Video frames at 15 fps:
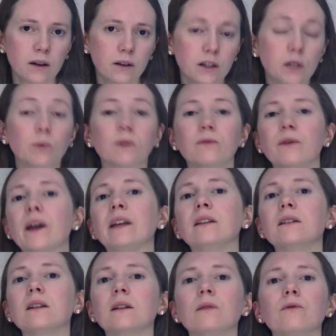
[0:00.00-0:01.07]
She would
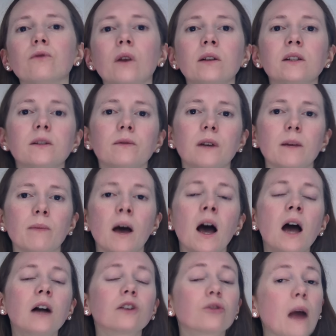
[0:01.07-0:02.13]
faint in front of him,
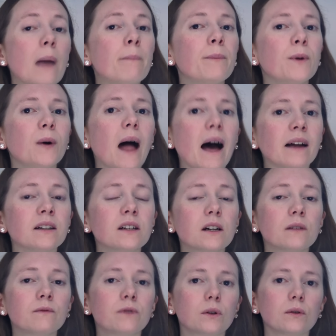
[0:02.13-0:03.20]
tremble and
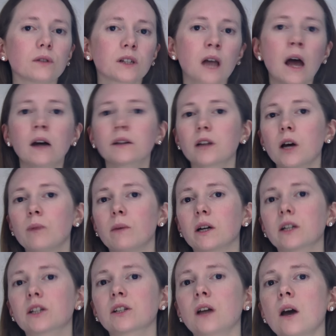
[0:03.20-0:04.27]
convulse, so
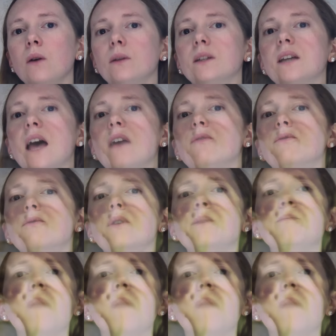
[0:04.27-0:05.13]
much so that every